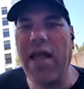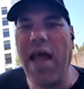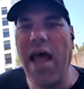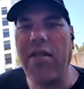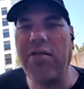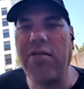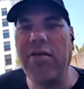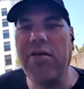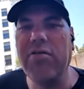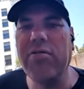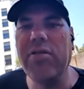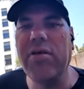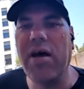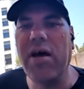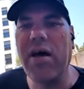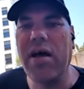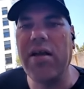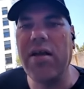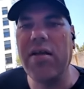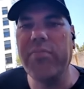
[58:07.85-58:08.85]
has to do with the
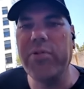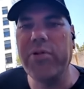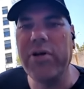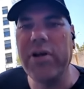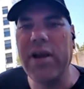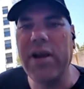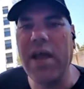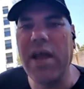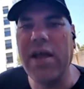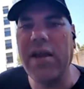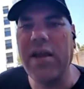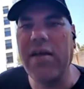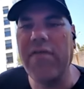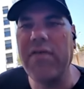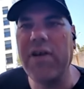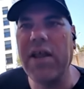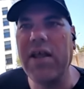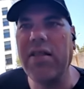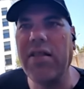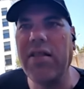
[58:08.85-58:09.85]
unemployed
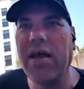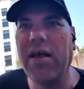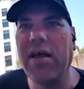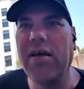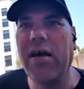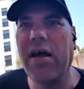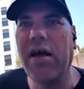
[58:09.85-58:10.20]
negativity and like